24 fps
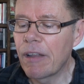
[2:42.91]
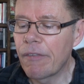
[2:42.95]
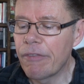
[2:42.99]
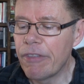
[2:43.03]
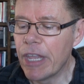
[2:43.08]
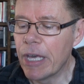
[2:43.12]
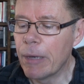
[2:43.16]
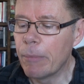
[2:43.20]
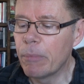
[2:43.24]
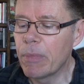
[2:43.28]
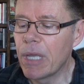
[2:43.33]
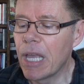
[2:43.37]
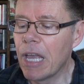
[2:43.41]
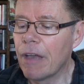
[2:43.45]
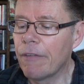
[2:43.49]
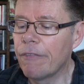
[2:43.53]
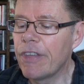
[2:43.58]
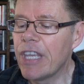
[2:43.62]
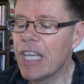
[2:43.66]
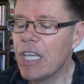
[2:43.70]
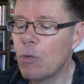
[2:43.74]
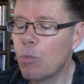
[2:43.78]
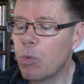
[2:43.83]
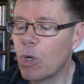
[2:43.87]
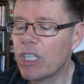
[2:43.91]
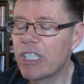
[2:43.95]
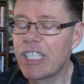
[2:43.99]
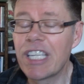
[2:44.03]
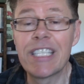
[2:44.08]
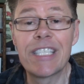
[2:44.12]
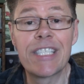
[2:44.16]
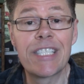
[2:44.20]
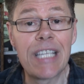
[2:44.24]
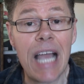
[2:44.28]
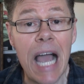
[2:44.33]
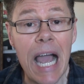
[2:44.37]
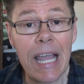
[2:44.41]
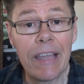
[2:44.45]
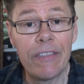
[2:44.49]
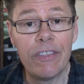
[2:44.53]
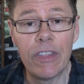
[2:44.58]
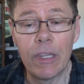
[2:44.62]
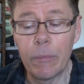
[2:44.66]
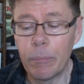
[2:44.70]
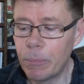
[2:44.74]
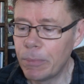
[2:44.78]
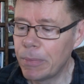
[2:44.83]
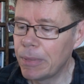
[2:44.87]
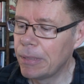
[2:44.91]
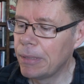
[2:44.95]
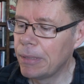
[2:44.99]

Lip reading: of them if he were to sign them.